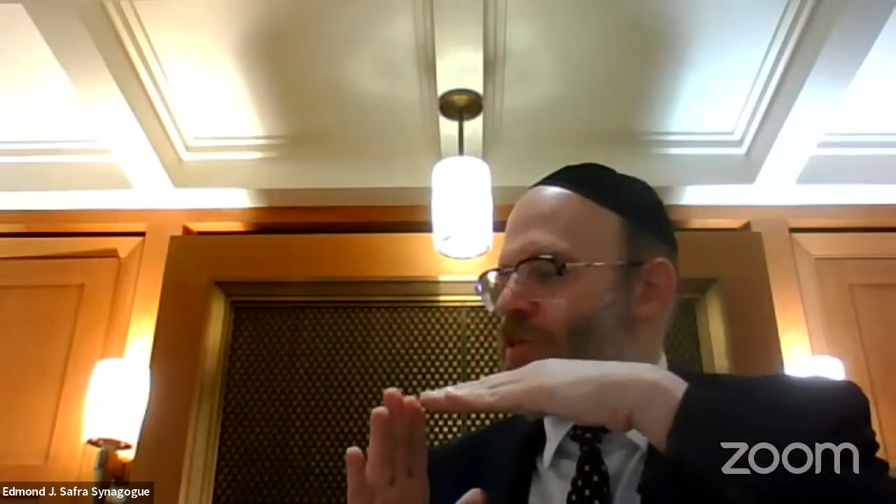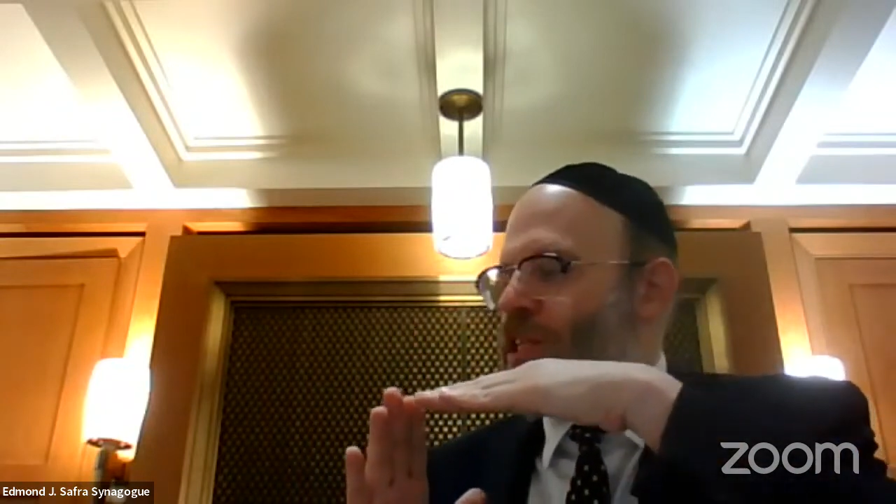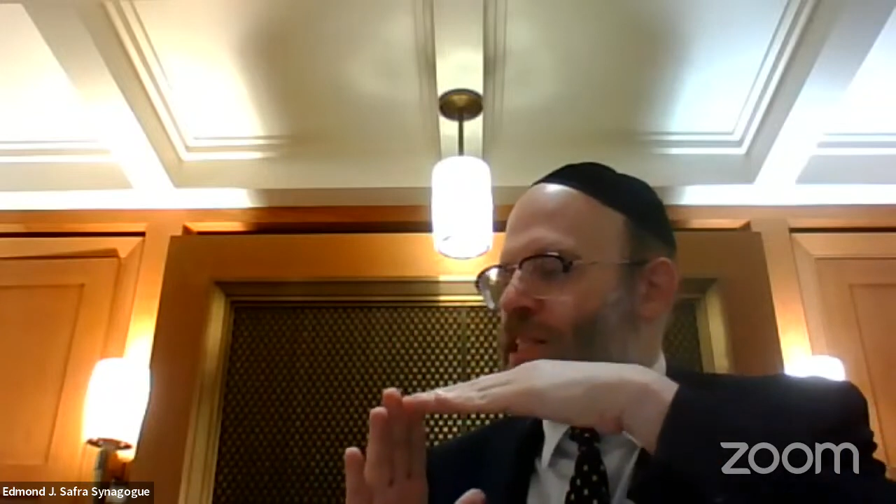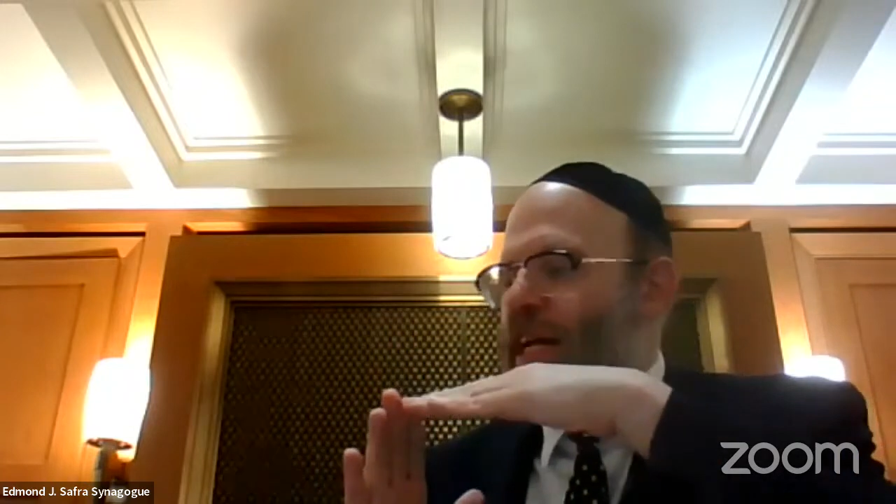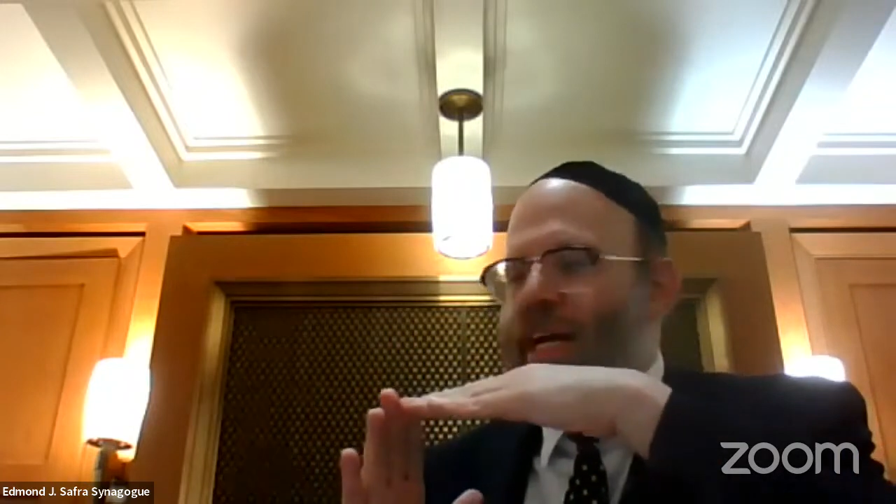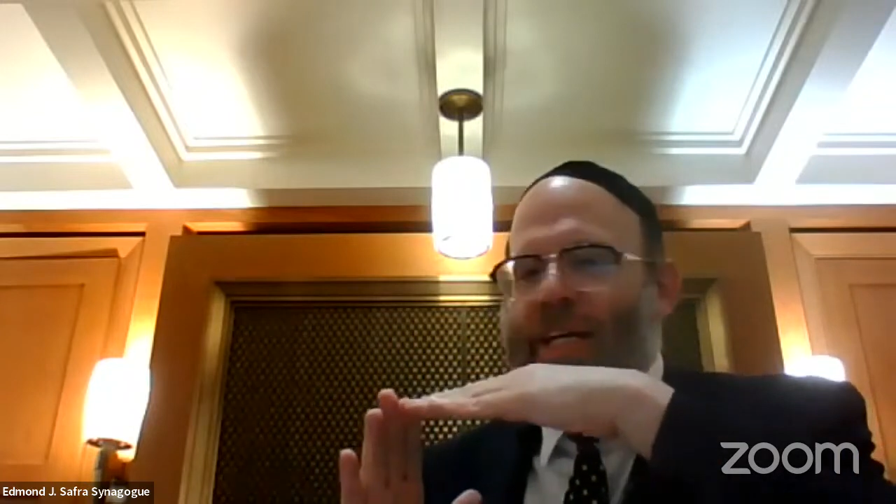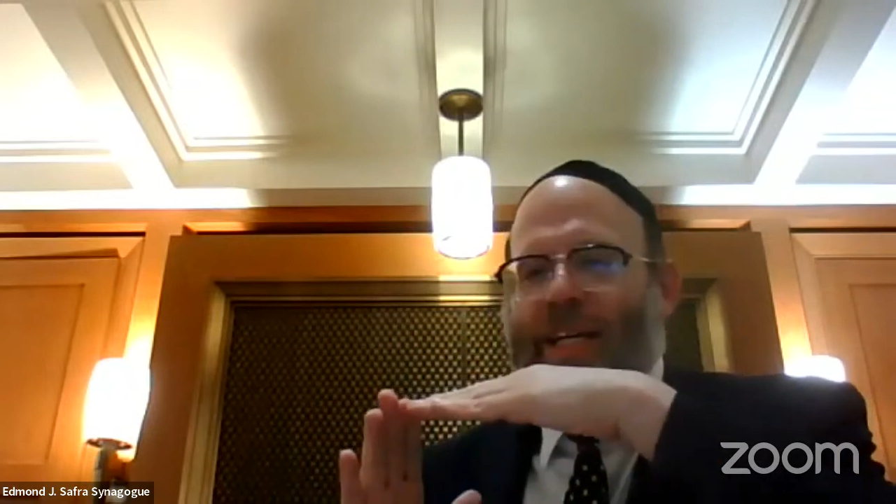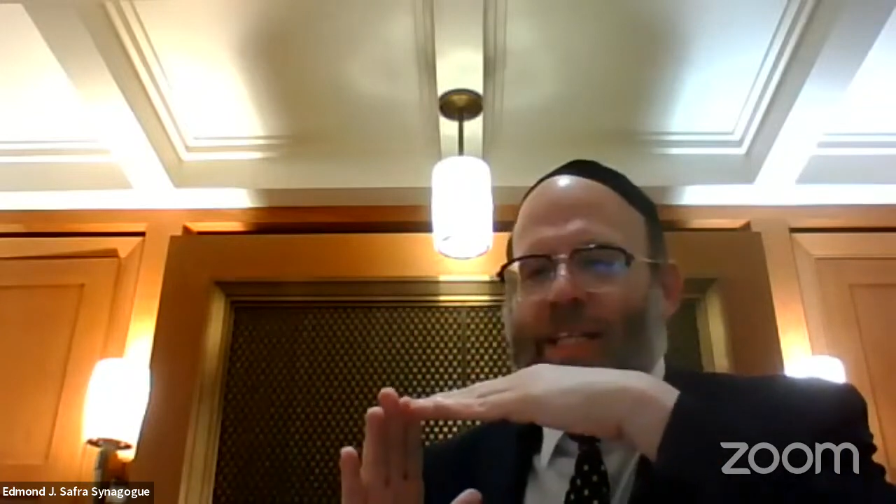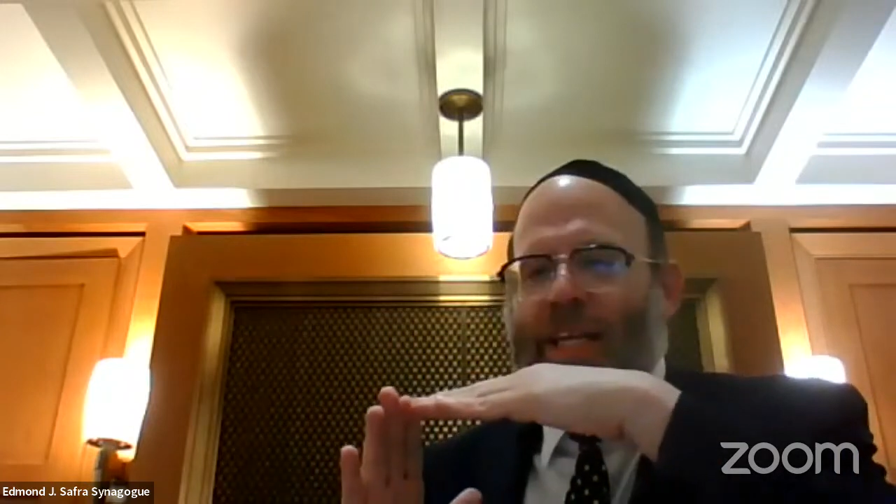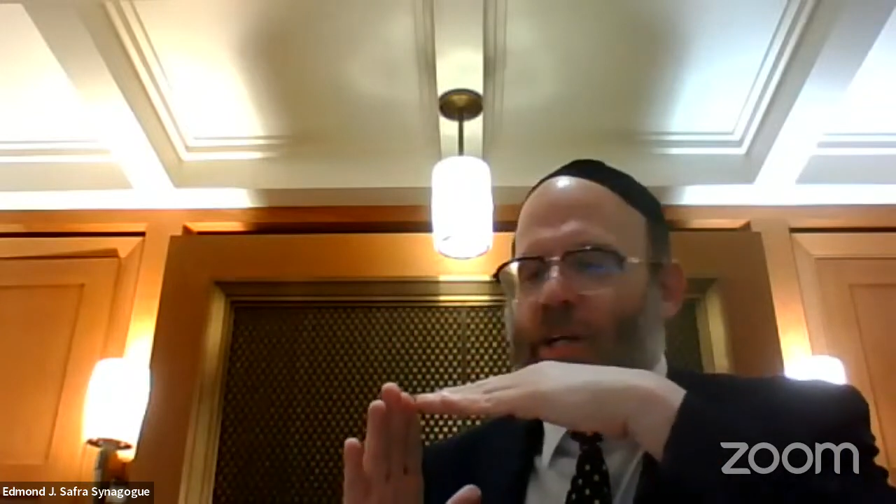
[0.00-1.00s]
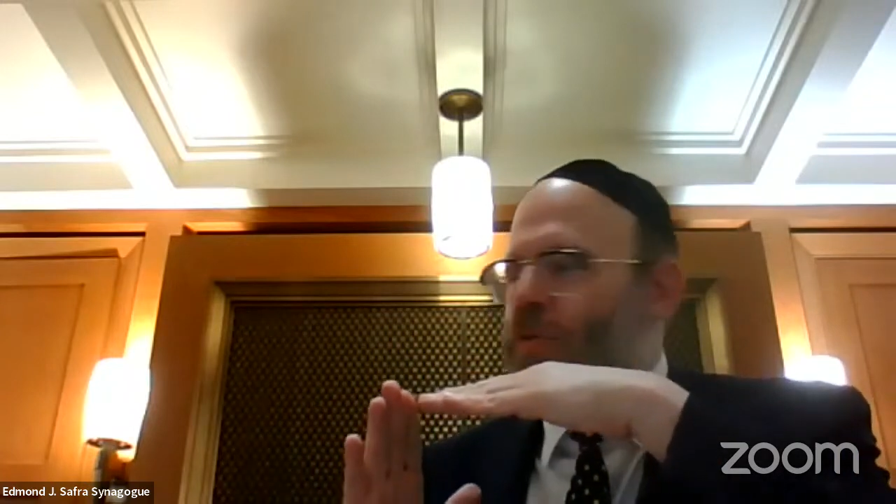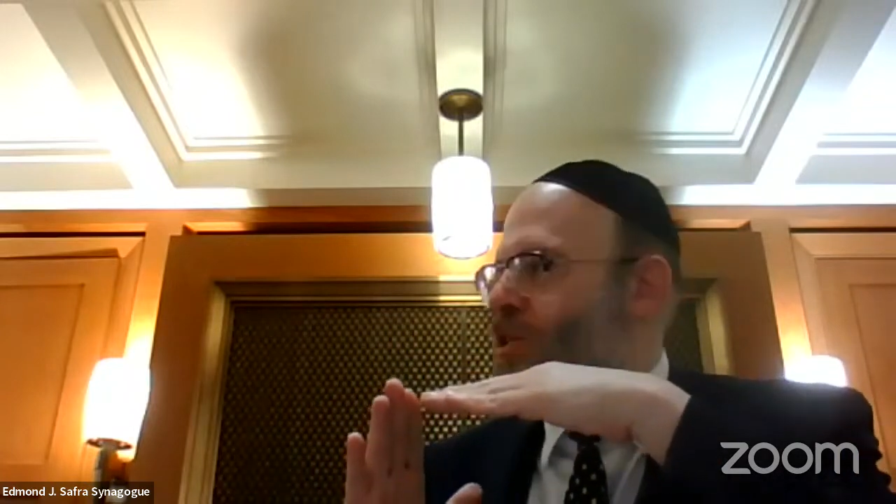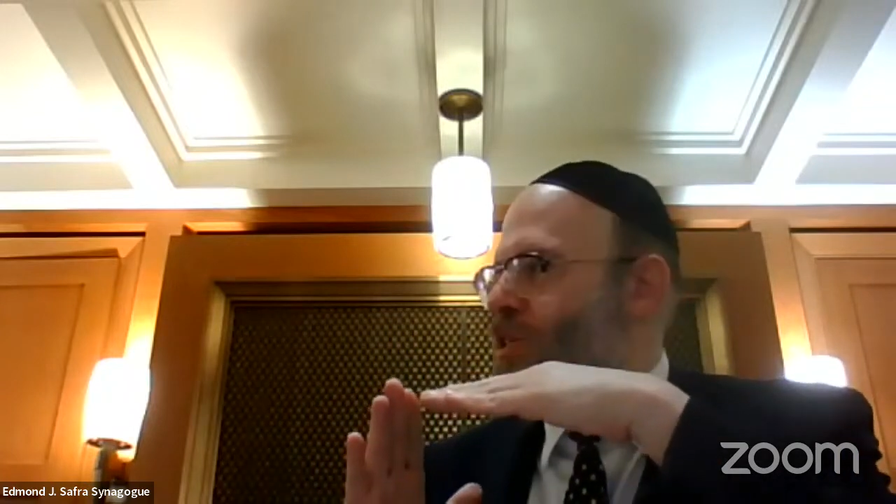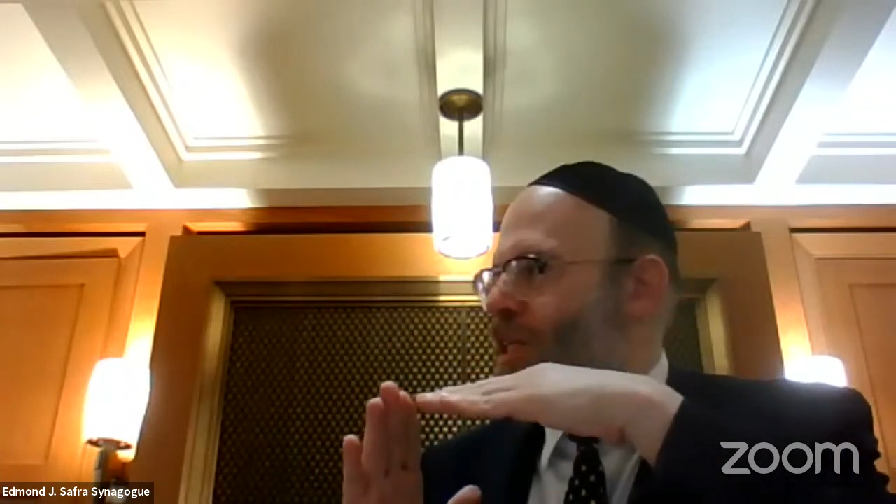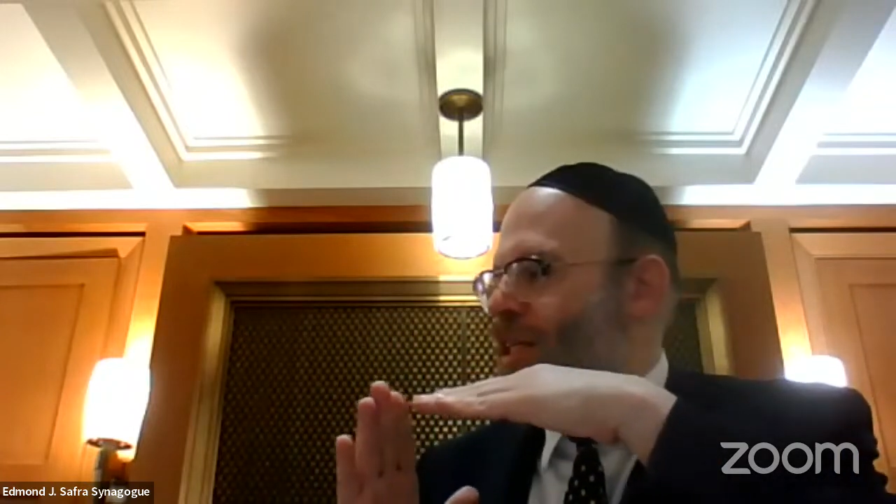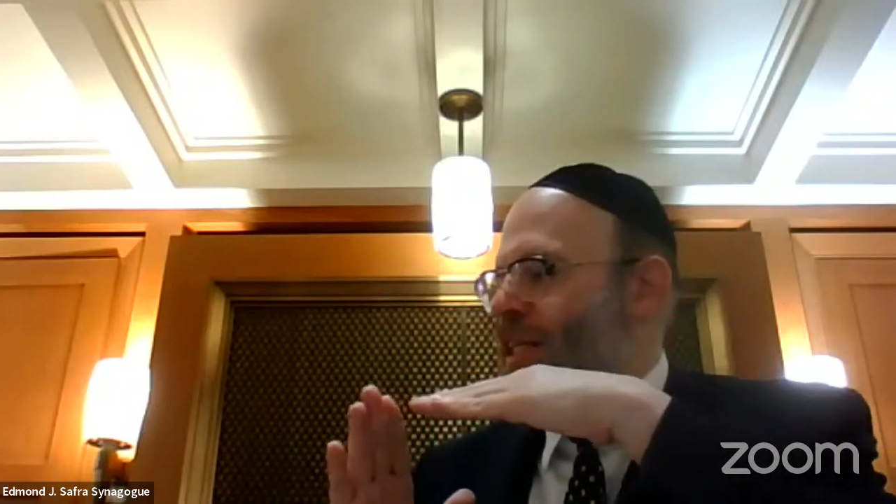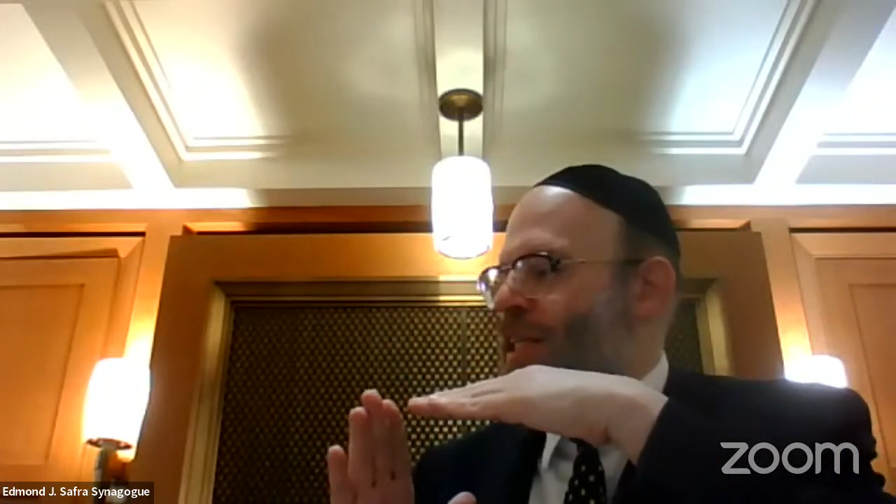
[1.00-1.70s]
the schach. Now the question is